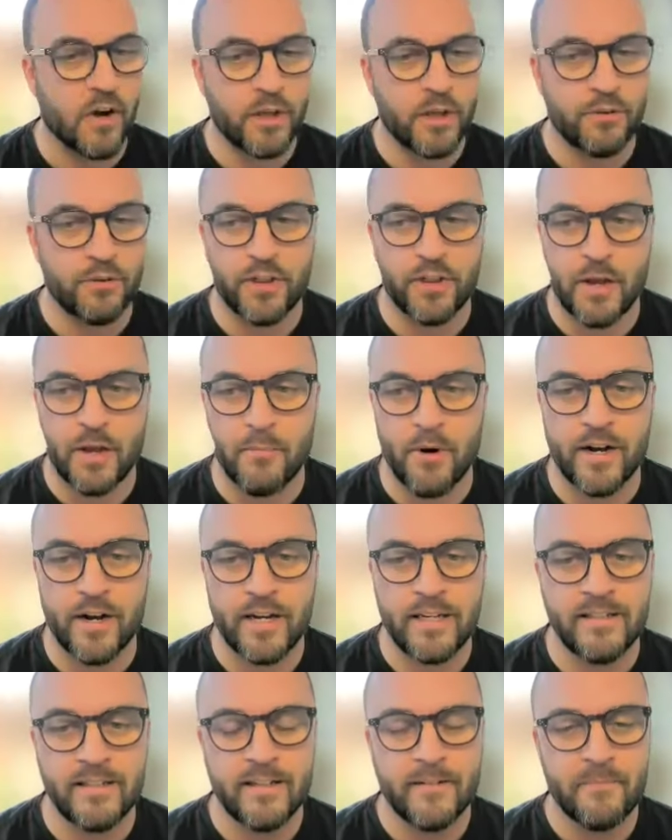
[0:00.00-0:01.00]
are going through their
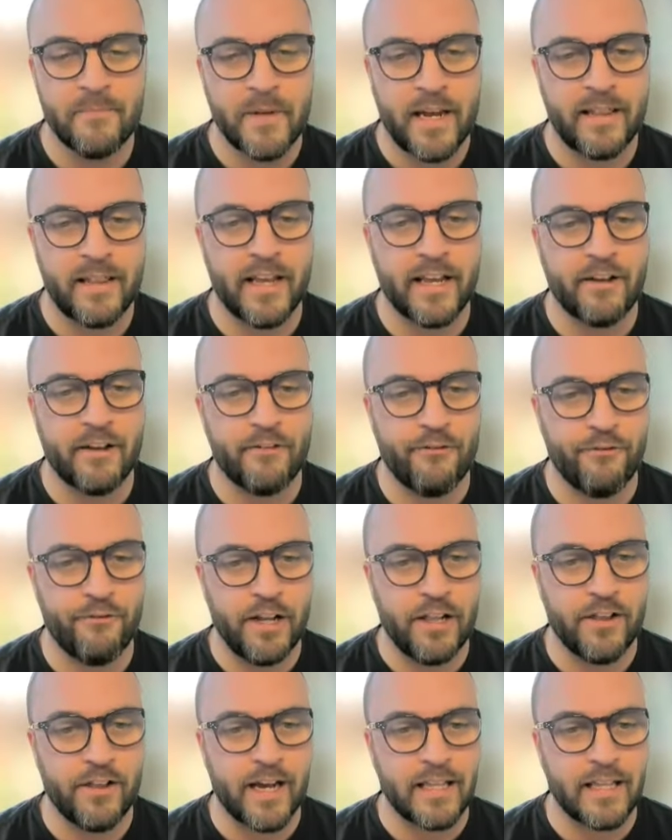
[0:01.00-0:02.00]
mind, and they can
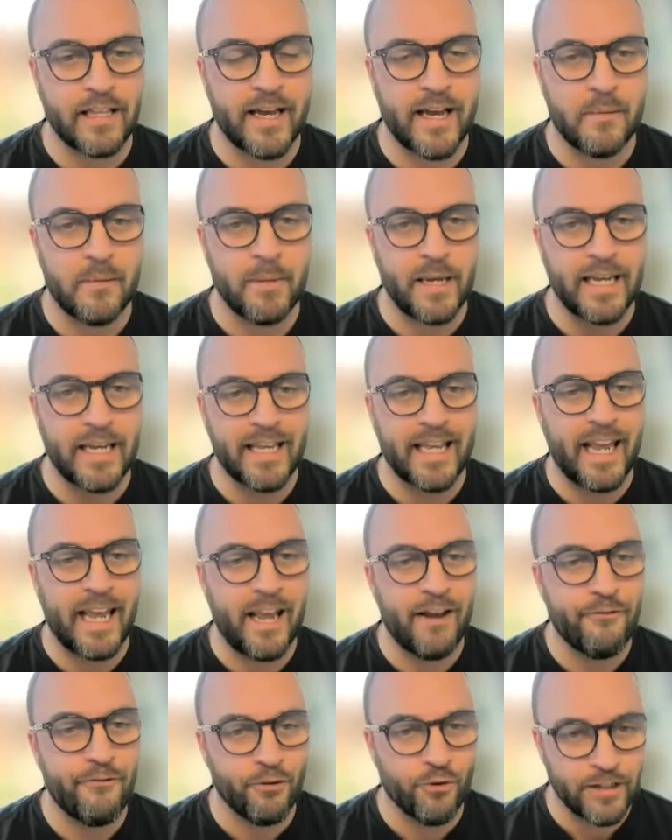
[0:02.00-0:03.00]
feel like they are being
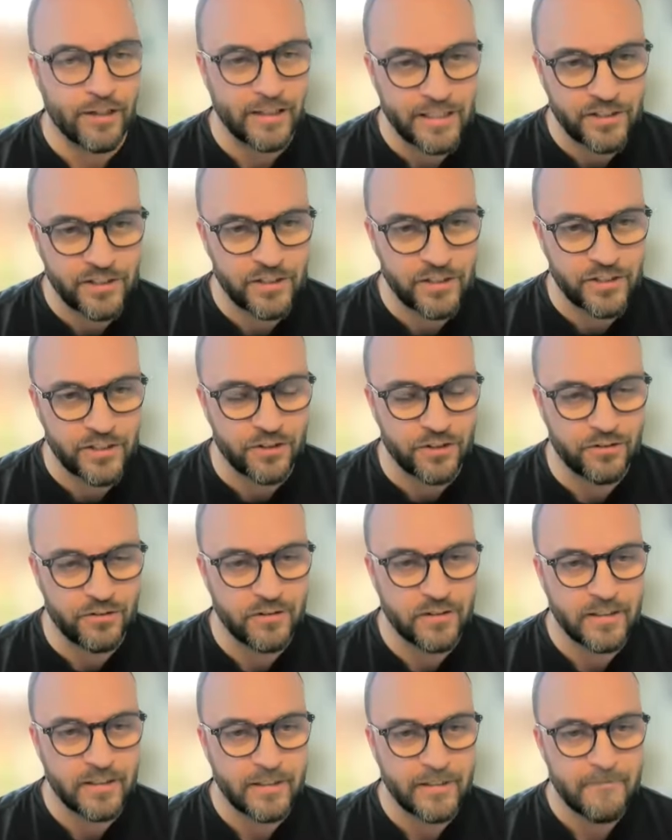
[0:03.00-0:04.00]
cared for and listened
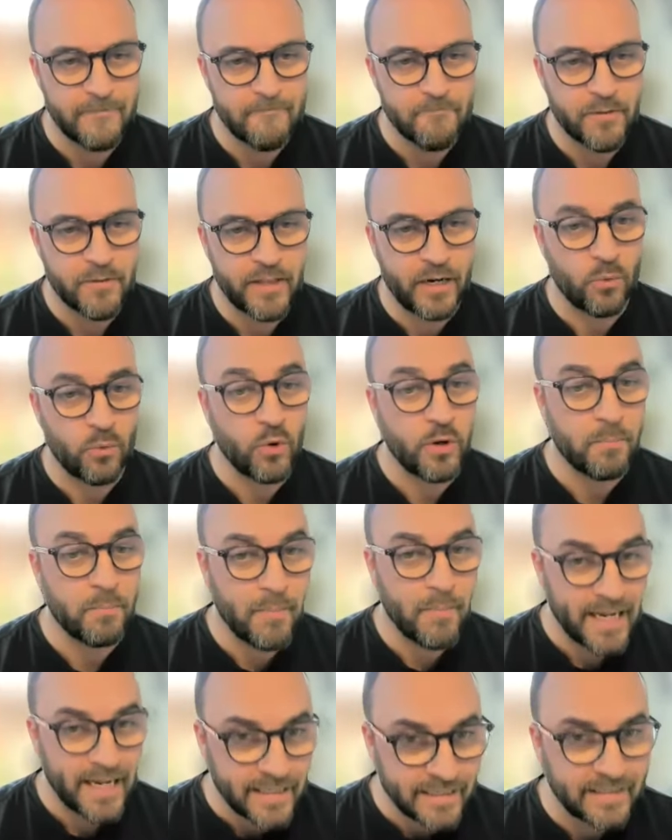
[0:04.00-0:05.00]
to, then it
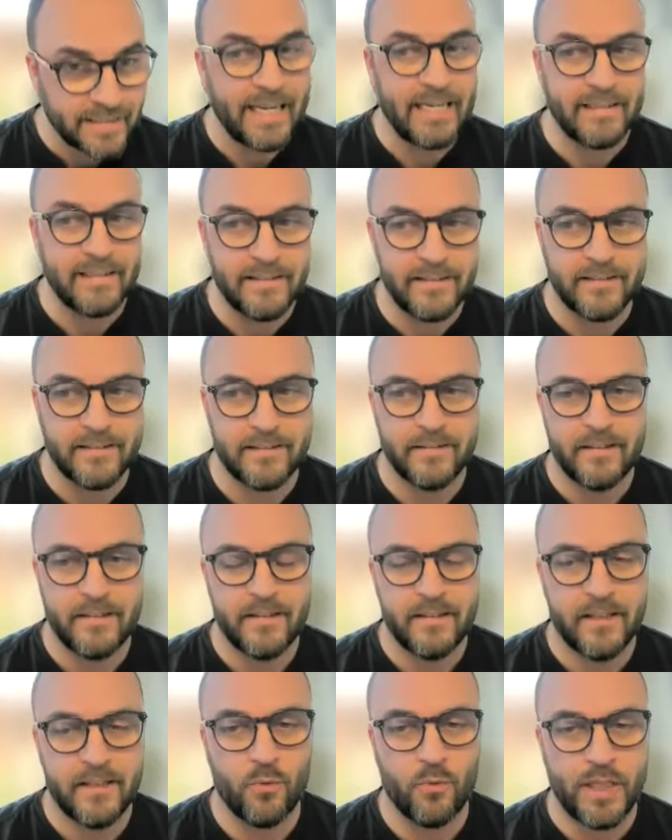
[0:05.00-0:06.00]
would make sense
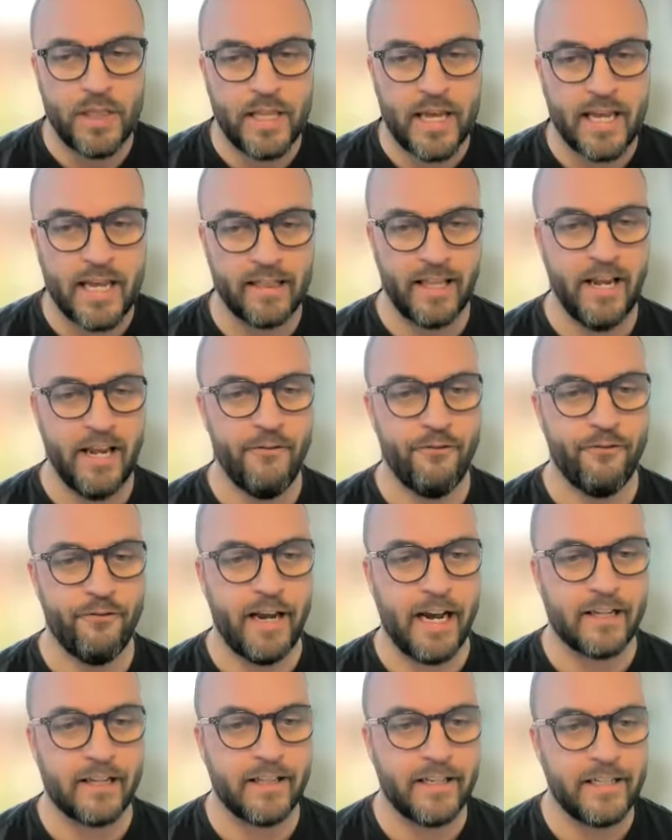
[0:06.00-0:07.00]
that when they
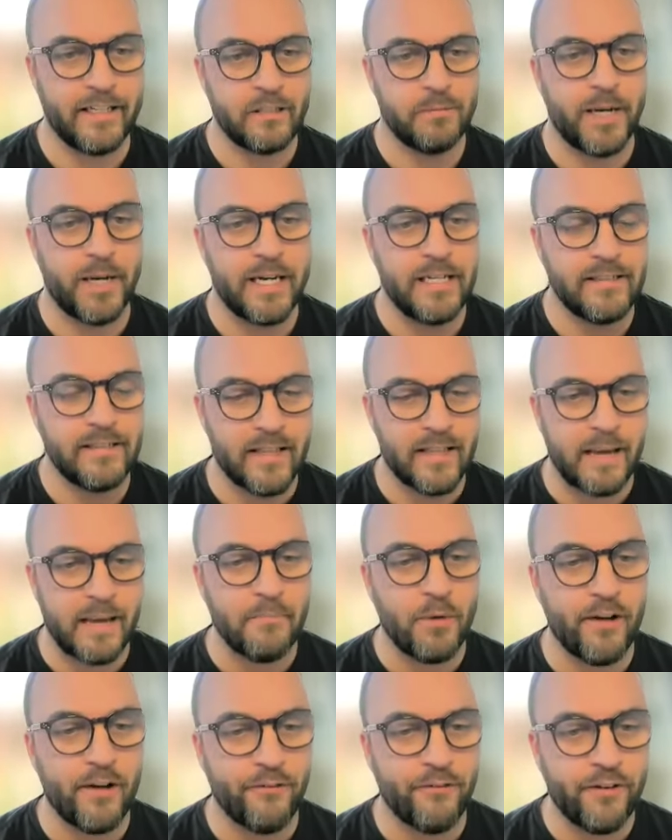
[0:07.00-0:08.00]
leave our clinic space, that
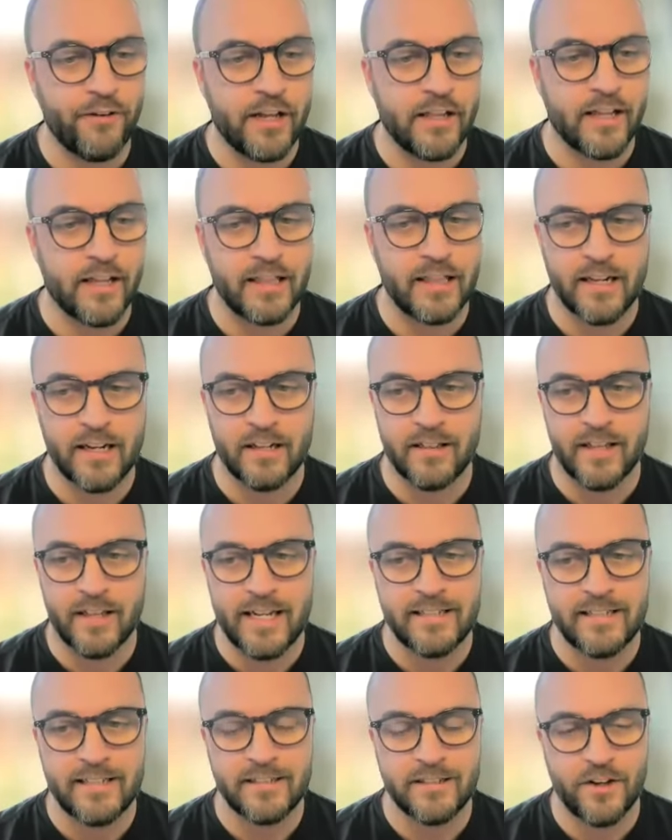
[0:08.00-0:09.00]
they might feel a little
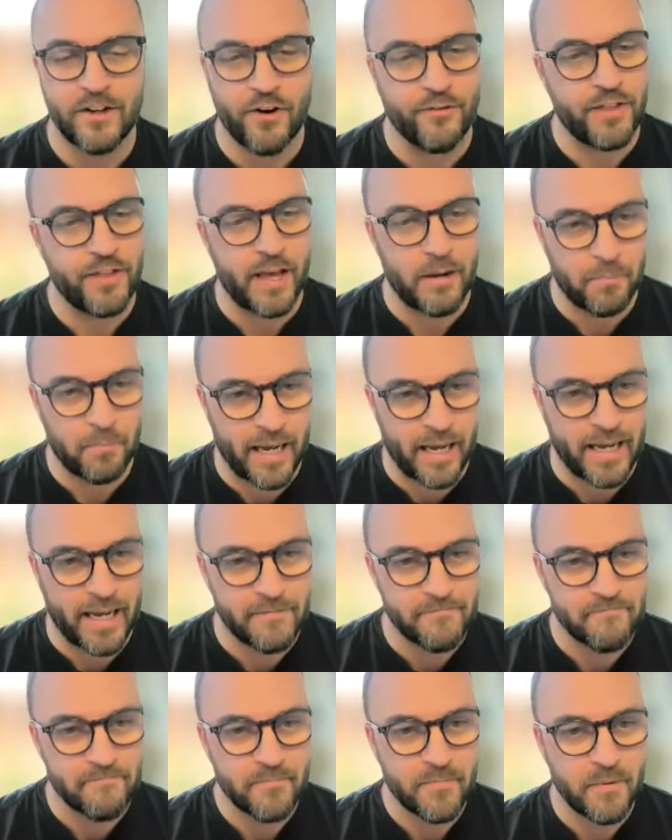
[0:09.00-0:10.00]
less of that
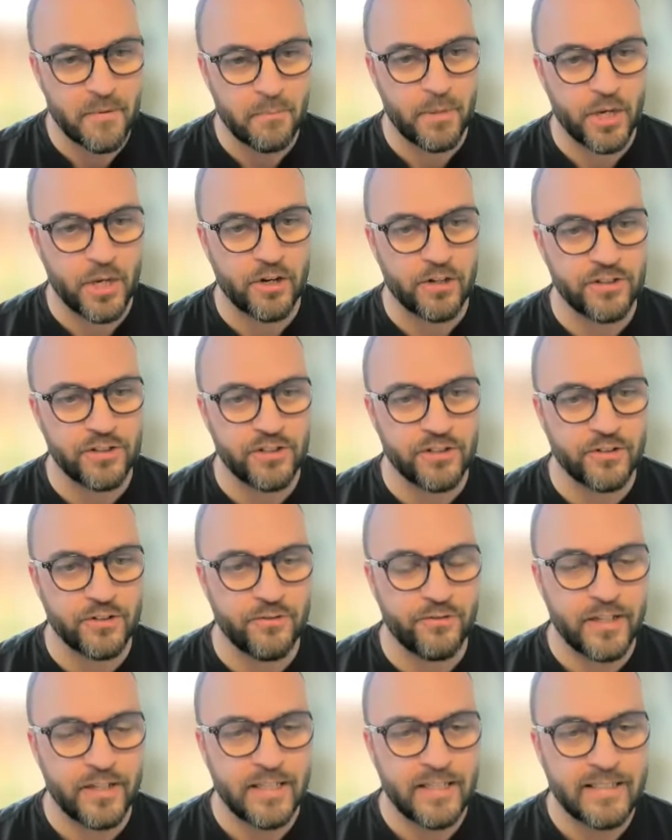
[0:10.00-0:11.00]
pain because
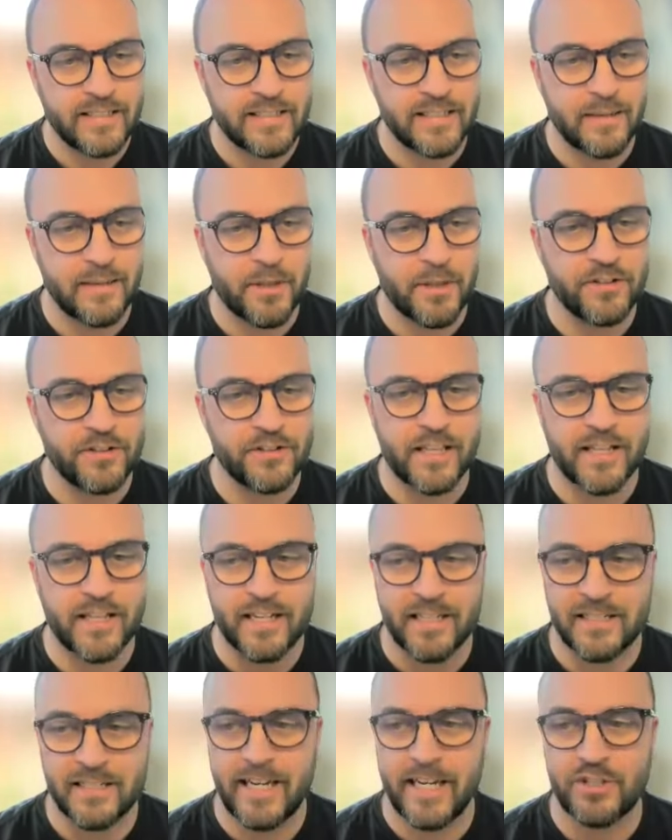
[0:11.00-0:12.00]
of some of those
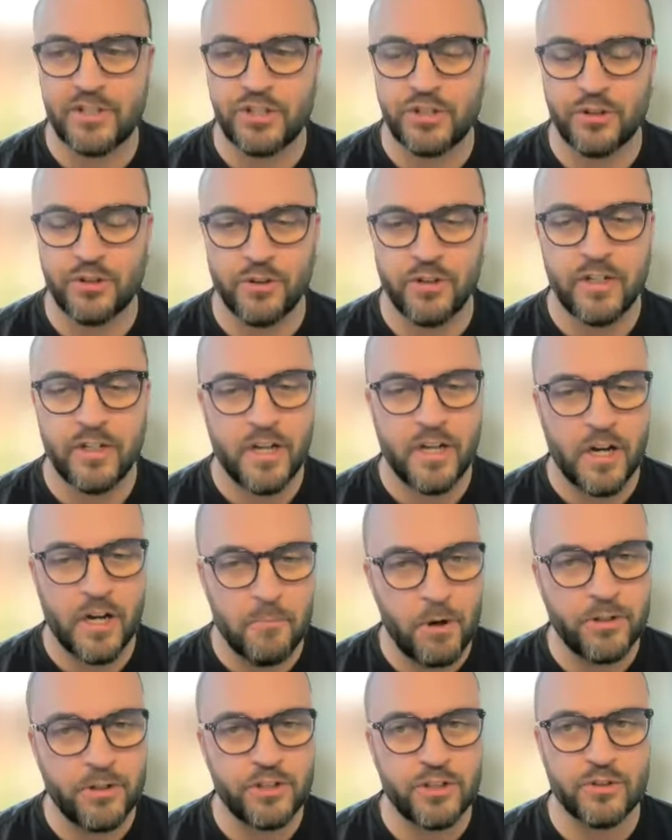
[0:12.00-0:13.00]
other contextual,
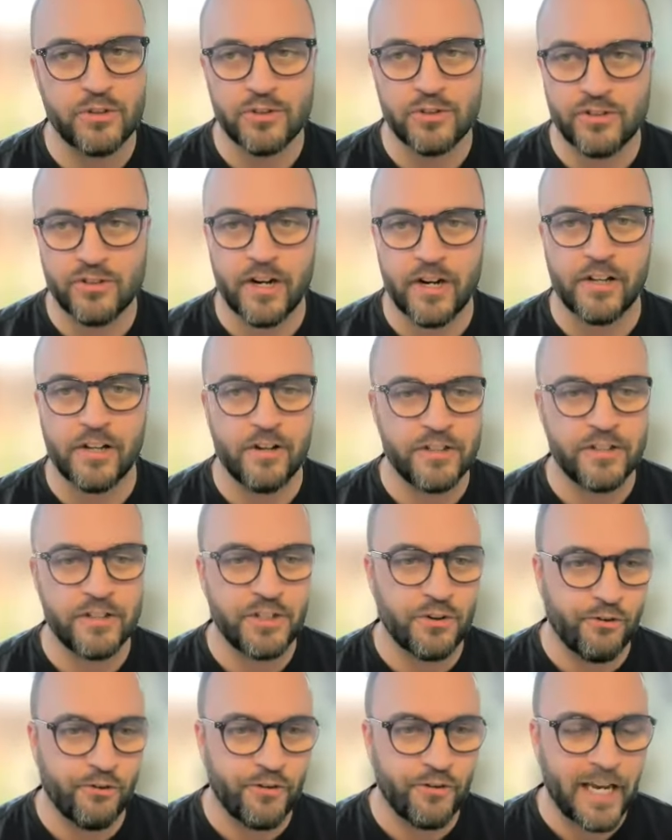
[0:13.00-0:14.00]
emotional,
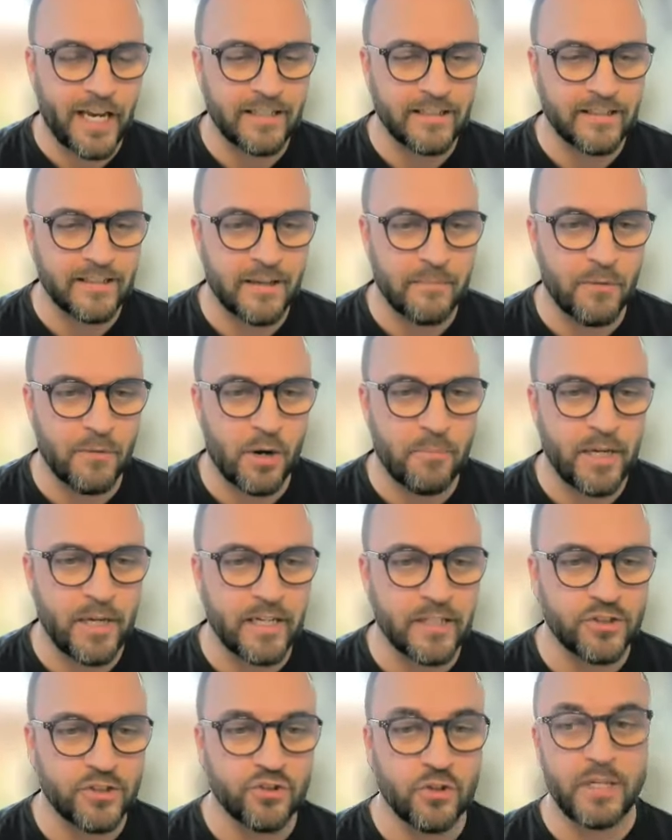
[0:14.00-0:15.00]
psychological factors that might
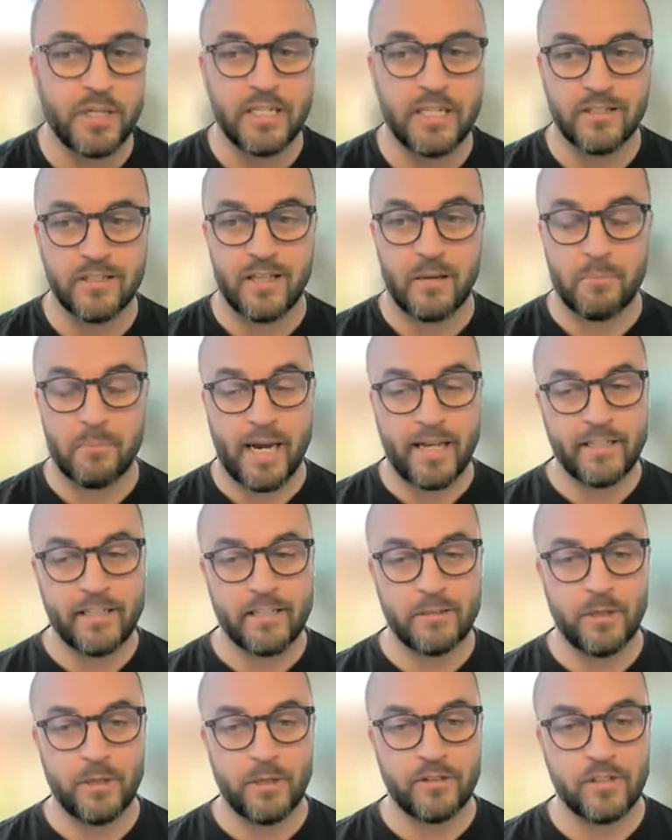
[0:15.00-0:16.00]
be contributing to their pain
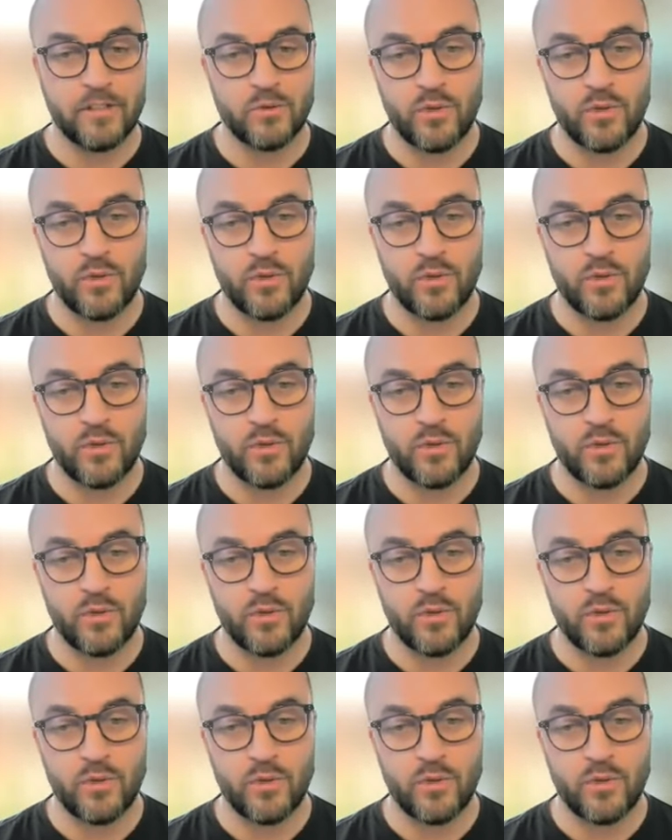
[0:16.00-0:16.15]
experience.